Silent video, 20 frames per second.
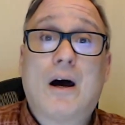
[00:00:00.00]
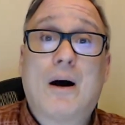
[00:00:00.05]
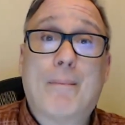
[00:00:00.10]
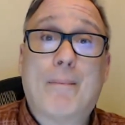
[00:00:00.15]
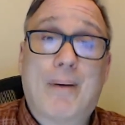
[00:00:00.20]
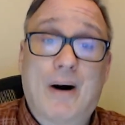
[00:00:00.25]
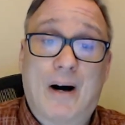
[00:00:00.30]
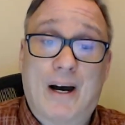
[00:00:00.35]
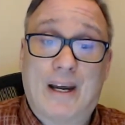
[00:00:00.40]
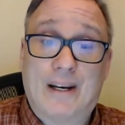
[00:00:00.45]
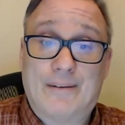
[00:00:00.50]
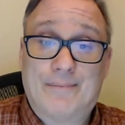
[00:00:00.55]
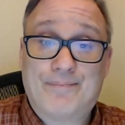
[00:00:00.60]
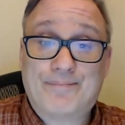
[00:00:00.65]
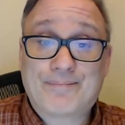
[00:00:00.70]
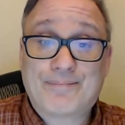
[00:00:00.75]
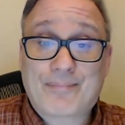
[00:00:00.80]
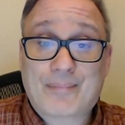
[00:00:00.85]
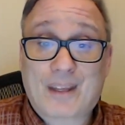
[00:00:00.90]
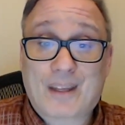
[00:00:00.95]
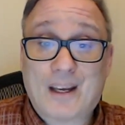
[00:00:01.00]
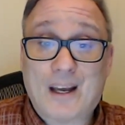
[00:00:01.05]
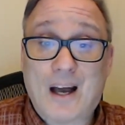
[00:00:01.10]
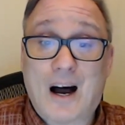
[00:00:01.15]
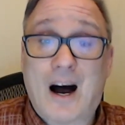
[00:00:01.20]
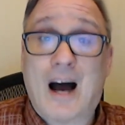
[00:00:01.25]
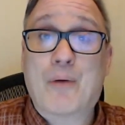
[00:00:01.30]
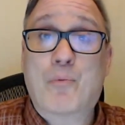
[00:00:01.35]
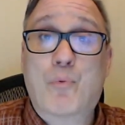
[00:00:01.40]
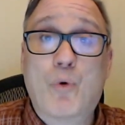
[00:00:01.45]
But
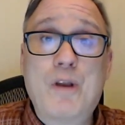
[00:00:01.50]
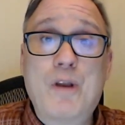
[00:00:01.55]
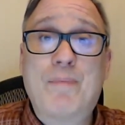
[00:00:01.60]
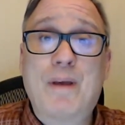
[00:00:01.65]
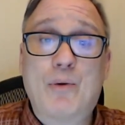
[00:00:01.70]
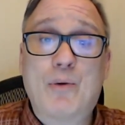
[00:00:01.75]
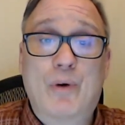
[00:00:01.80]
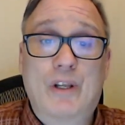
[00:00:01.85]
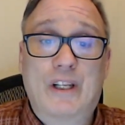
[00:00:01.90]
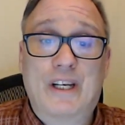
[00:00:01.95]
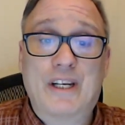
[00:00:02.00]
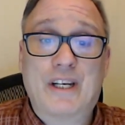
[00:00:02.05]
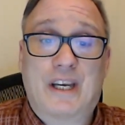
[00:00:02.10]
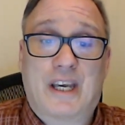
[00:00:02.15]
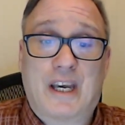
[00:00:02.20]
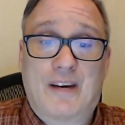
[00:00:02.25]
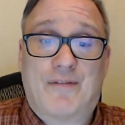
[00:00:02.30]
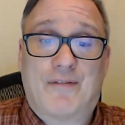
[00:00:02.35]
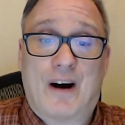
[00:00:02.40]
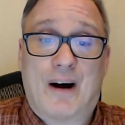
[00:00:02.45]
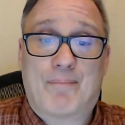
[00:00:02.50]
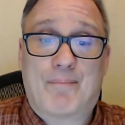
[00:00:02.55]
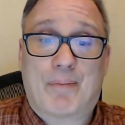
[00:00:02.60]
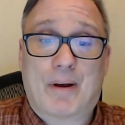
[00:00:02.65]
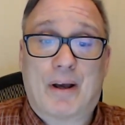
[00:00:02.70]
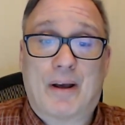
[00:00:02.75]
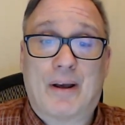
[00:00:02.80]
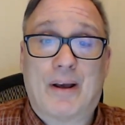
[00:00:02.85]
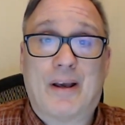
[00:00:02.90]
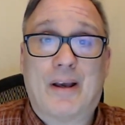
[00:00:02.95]
I would be willing to give
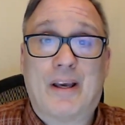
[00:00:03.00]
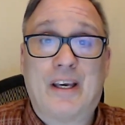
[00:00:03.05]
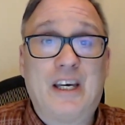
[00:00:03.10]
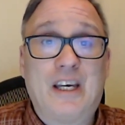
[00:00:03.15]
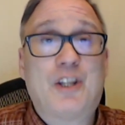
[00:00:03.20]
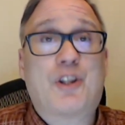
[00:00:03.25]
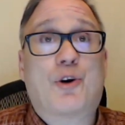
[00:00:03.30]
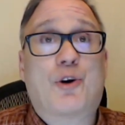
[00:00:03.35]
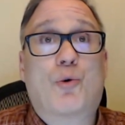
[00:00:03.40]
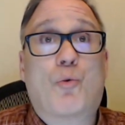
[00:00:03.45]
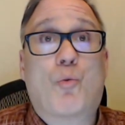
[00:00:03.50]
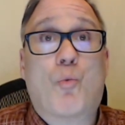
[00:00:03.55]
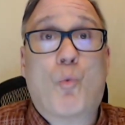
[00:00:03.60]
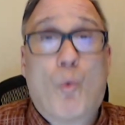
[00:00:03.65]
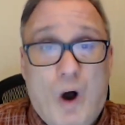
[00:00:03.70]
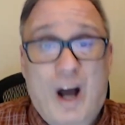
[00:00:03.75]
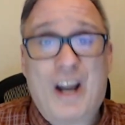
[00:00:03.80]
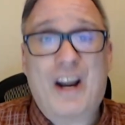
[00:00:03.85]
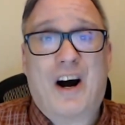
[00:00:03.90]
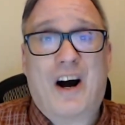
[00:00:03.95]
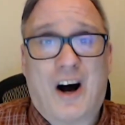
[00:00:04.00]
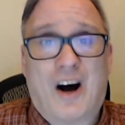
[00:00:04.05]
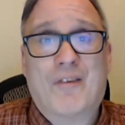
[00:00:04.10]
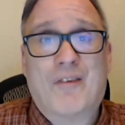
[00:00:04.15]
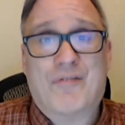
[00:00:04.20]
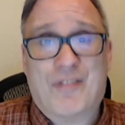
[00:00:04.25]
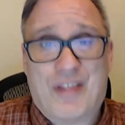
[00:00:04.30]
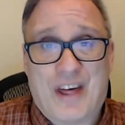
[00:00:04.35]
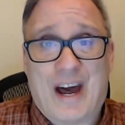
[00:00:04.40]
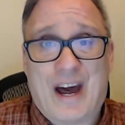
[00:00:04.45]
up either one
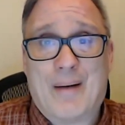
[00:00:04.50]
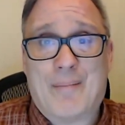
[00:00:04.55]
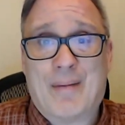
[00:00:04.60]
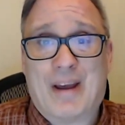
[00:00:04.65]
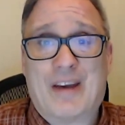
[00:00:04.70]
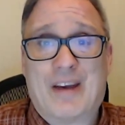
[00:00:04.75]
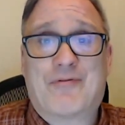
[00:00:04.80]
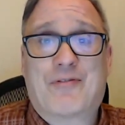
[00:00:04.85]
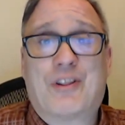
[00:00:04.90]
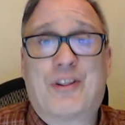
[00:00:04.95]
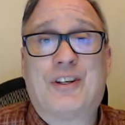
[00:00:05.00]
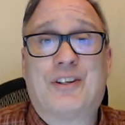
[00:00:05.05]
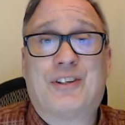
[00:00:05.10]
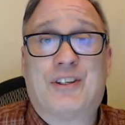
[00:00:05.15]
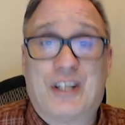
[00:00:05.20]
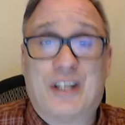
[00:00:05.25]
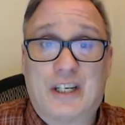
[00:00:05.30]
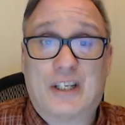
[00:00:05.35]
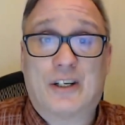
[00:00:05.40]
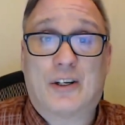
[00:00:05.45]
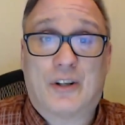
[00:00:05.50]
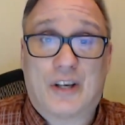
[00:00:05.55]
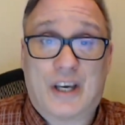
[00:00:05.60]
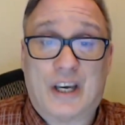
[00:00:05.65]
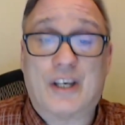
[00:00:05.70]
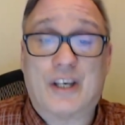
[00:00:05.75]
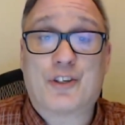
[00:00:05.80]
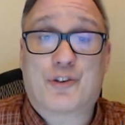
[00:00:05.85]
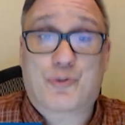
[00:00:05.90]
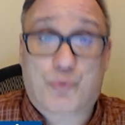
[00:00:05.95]
of them if the deal
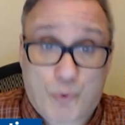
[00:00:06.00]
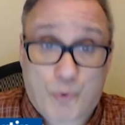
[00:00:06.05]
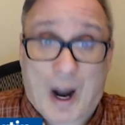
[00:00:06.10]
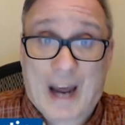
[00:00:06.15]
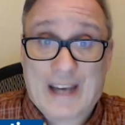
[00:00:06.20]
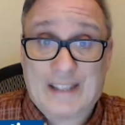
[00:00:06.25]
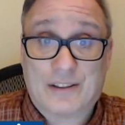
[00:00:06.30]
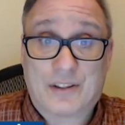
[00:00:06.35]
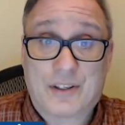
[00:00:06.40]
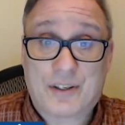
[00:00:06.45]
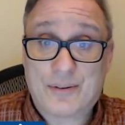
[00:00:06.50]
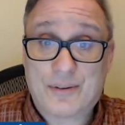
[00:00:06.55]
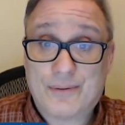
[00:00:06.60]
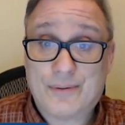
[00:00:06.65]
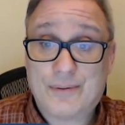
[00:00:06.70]
is right.